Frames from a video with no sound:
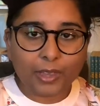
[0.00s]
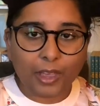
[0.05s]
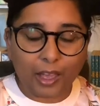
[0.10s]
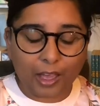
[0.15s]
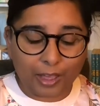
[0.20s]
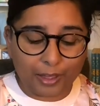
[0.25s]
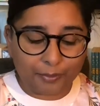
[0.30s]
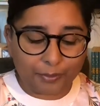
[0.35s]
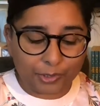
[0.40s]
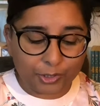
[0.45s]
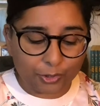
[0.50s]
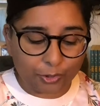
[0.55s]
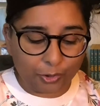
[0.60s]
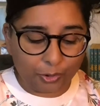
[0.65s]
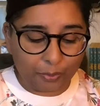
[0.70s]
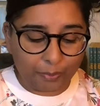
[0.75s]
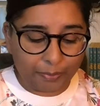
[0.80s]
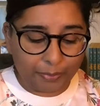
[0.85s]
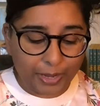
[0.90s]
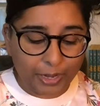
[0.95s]
"I'm
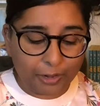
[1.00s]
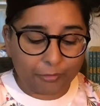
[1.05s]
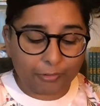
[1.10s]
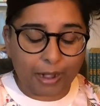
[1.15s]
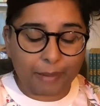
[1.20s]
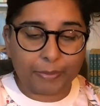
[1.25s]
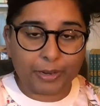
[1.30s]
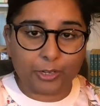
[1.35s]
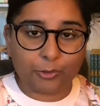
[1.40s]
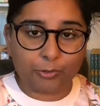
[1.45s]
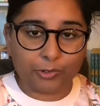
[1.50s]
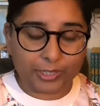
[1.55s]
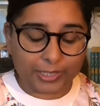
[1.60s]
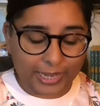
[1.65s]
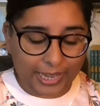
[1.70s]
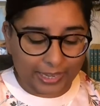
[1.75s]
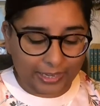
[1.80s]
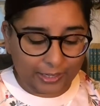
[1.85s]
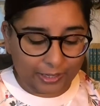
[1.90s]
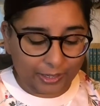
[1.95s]
sure Big Rabbit will
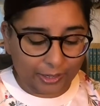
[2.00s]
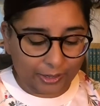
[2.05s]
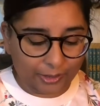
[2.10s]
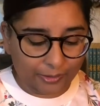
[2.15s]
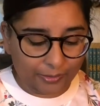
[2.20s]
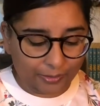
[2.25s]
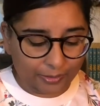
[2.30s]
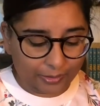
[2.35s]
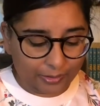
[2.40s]
take you."